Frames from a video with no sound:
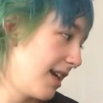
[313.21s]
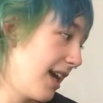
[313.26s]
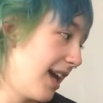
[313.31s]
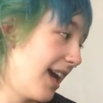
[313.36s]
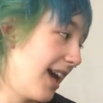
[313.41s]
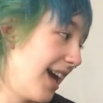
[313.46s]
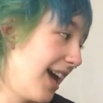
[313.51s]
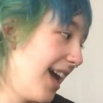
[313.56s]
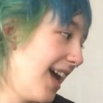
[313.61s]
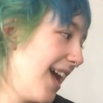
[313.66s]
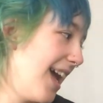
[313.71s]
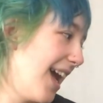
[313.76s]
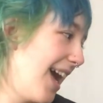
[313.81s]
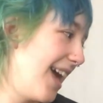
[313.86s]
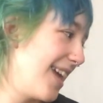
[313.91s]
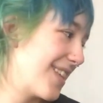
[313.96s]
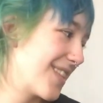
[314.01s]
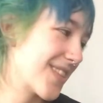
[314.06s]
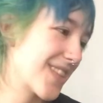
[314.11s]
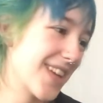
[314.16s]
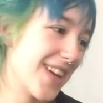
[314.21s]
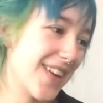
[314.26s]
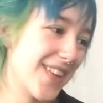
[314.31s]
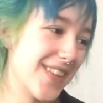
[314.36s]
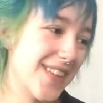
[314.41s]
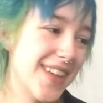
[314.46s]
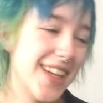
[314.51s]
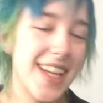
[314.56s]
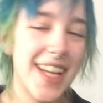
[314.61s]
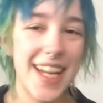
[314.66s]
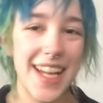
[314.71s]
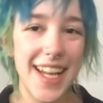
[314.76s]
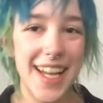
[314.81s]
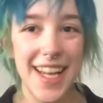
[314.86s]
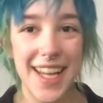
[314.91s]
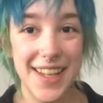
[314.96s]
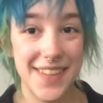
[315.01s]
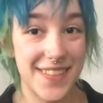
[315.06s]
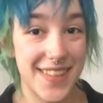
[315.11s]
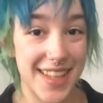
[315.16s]
I don't know
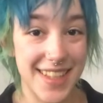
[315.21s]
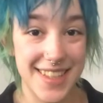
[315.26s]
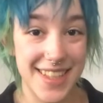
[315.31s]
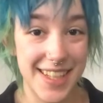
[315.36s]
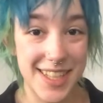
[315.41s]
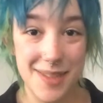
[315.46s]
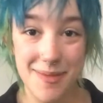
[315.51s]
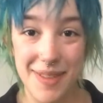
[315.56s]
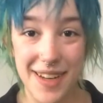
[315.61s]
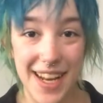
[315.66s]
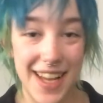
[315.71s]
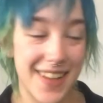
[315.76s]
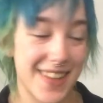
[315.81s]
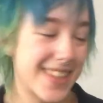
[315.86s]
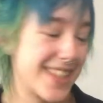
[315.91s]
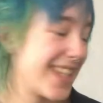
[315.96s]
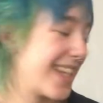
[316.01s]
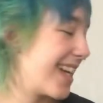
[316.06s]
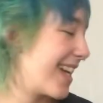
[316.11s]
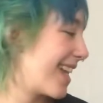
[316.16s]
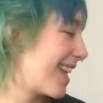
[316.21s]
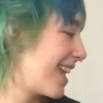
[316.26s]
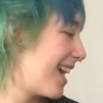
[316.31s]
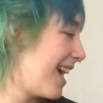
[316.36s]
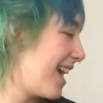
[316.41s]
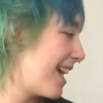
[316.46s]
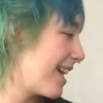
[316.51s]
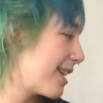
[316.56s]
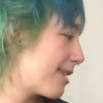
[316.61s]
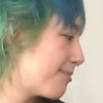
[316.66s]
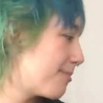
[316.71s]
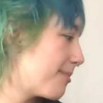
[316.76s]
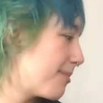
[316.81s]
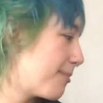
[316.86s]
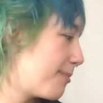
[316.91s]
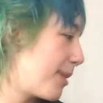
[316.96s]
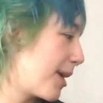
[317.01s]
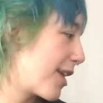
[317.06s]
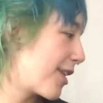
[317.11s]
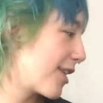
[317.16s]
if that's how you pronounce it, um,
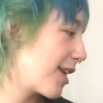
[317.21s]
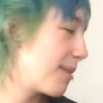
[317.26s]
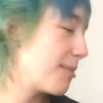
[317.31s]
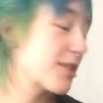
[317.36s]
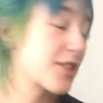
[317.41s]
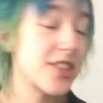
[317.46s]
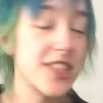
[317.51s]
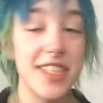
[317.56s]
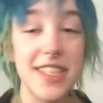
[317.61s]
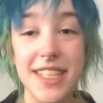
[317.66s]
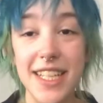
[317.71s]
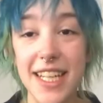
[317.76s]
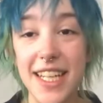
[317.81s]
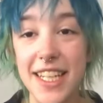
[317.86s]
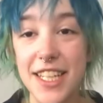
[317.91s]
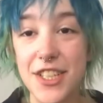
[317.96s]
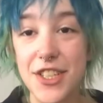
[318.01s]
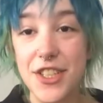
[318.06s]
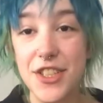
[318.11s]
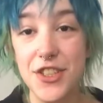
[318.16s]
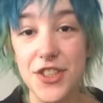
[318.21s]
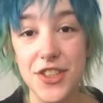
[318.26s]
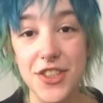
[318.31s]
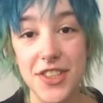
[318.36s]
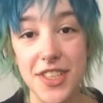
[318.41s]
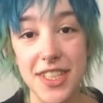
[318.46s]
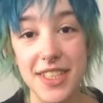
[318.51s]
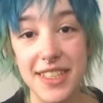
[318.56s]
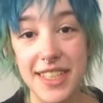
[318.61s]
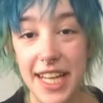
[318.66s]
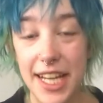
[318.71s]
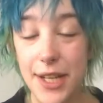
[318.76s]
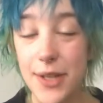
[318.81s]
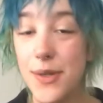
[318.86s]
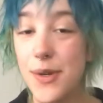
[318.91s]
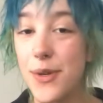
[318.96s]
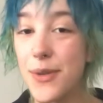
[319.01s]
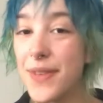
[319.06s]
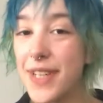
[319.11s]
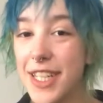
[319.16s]
but her name is Christine and she's just this
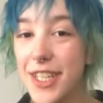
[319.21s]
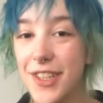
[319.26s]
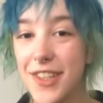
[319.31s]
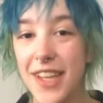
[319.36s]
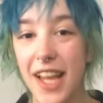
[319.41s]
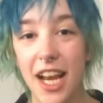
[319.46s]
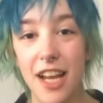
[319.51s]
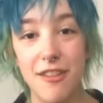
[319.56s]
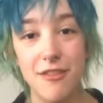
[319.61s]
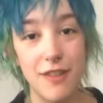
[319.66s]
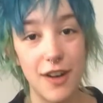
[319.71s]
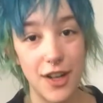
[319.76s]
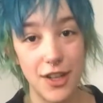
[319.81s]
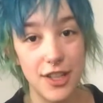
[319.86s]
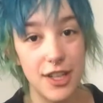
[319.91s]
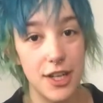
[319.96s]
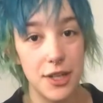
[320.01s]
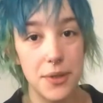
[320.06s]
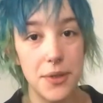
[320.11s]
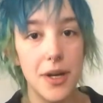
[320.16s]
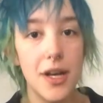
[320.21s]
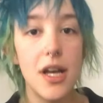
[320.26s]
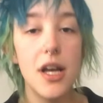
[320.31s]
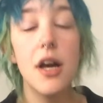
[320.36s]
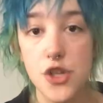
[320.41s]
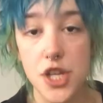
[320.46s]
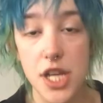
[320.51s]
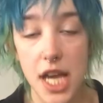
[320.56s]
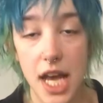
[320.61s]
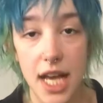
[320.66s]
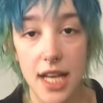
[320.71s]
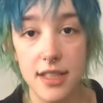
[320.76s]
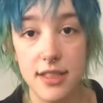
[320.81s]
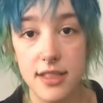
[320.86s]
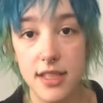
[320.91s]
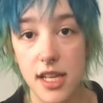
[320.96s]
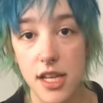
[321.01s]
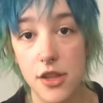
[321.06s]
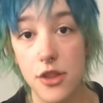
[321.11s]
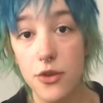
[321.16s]
tarot reader that I follow. She
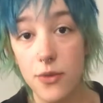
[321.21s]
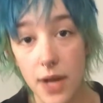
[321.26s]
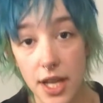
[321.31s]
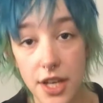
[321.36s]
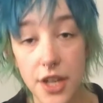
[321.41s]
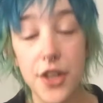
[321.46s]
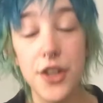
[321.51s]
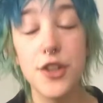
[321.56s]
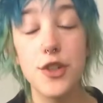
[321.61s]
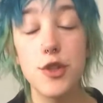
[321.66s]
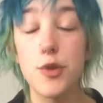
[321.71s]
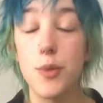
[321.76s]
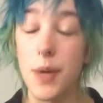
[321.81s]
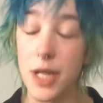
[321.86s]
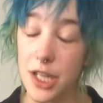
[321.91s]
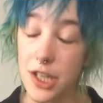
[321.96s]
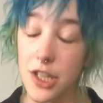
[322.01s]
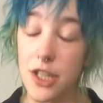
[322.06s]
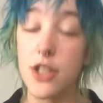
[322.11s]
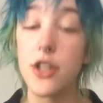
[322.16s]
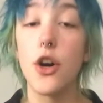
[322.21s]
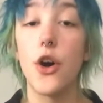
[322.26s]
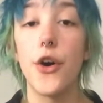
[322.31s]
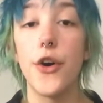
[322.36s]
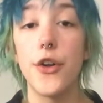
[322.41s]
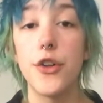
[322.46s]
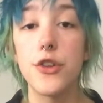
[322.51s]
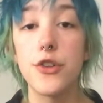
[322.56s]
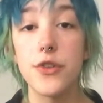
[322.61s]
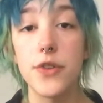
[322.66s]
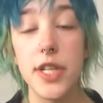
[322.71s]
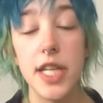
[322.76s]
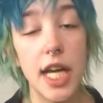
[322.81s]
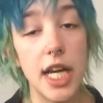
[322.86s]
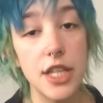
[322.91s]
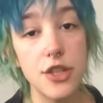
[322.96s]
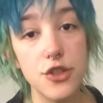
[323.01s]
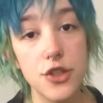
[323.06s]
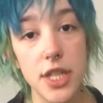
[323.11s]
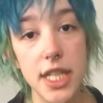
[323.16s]
has a thread on her Twitter called
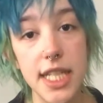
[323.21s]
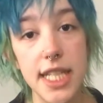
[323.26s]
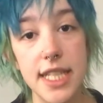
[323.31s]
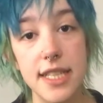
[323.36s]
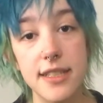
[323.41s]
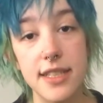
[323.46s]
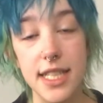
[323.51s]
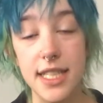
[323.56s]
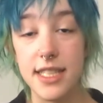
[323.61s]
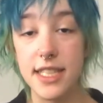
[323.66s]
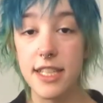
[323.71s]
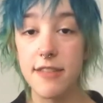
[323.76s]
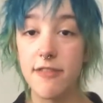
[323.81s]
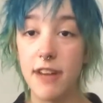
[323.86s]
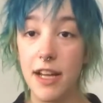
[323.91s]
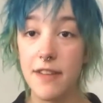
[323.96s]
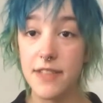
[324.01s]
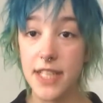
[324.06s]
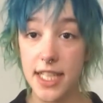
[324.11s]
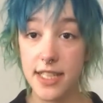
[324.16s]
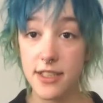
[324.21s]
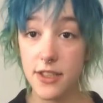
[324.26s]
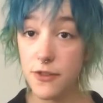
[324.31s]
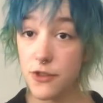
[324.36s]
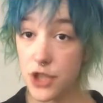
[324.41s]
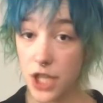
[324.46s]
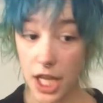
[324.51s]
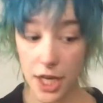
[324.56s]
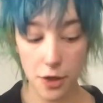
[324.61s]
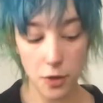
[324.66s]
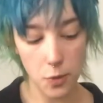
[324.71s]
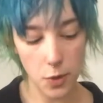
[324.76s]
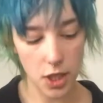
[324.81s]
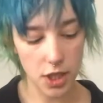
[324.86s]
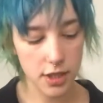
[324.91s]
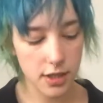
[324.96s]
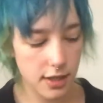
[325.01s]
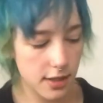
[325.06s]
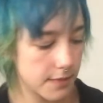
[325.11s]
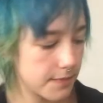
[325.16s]
365 Days of Shadow Work.